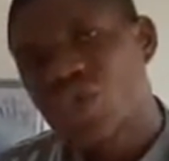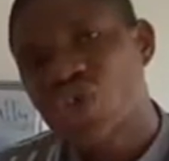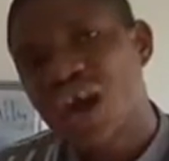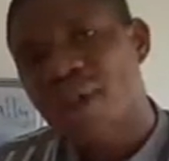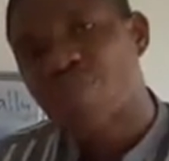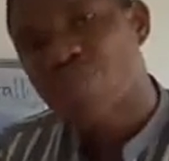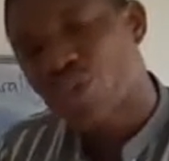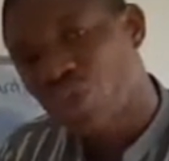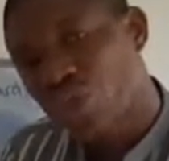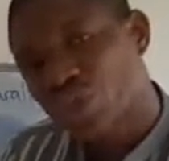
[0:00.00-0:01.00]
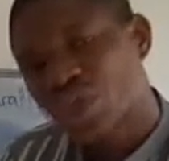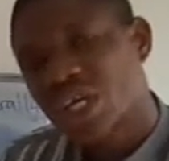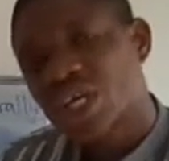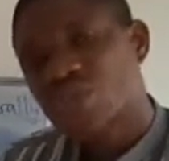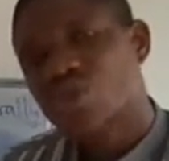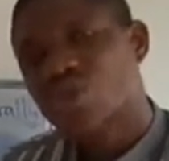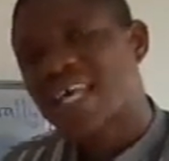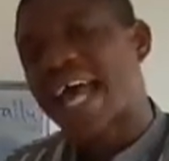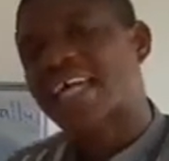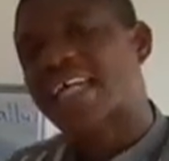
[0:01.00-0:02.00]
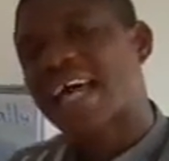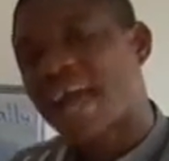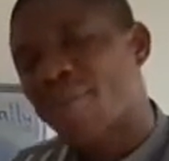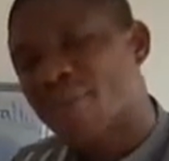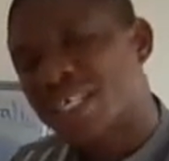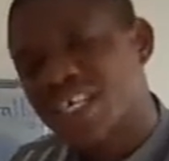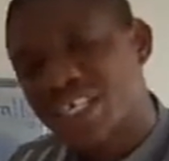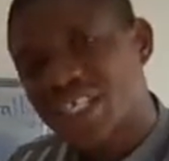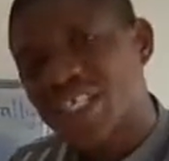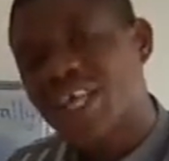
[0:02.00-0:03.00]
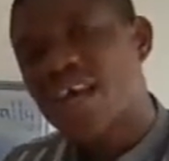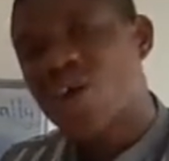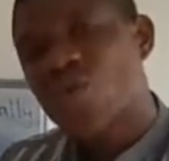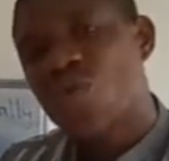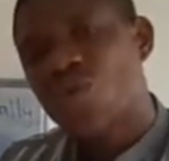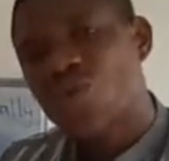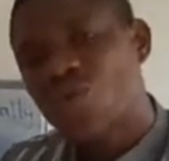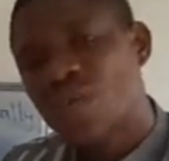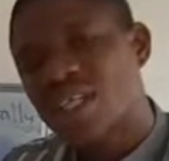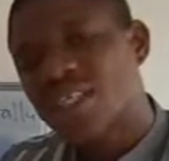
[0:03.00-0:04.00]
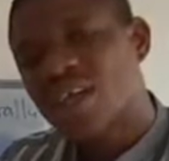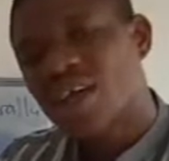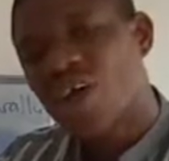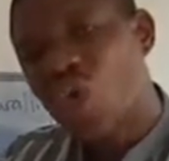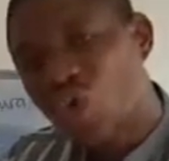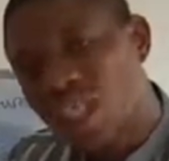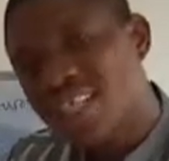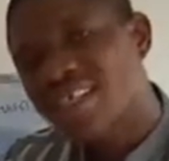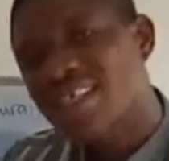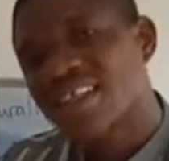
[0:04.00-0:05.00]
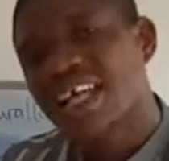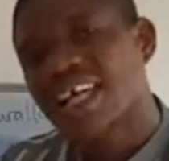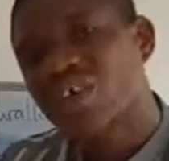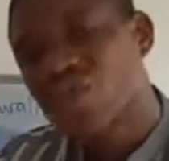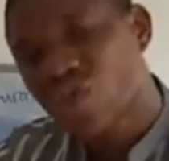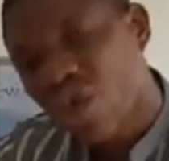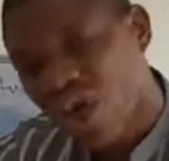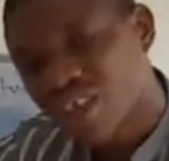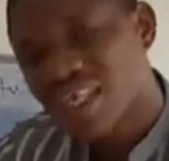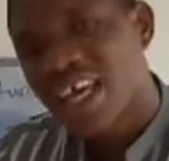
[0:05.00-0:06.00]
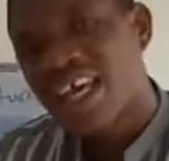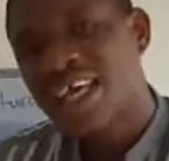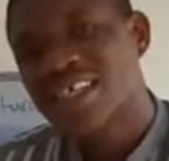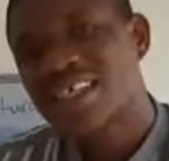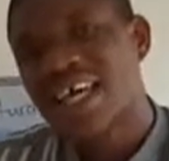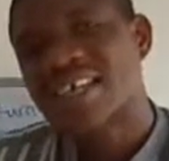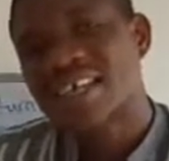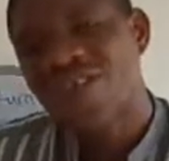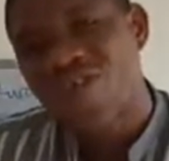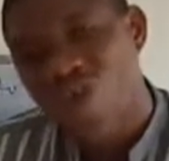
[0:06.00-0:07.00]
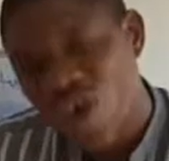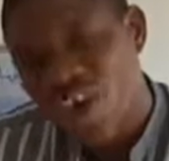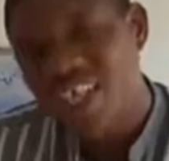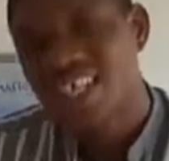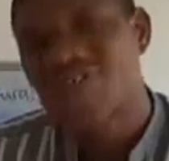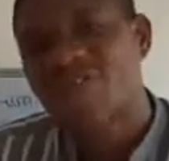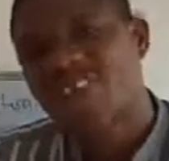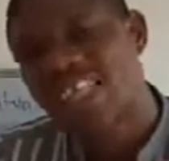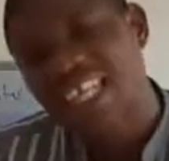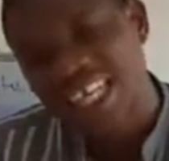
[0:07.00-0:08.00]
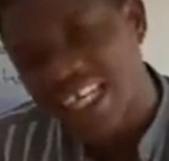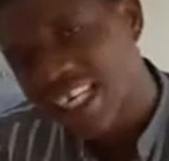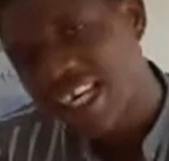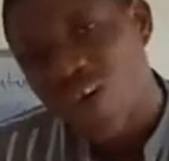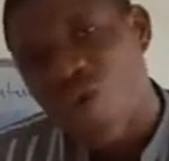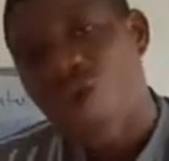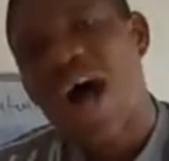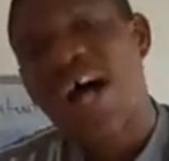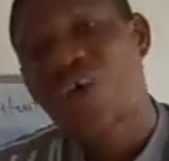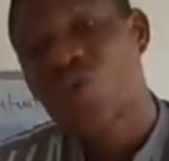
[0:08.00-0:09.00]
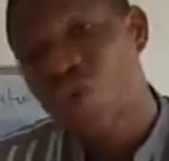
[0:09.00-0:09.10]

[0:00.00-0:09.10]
your approach to tackling hypertension with only synthetic drugs, it is as if one is fiddling while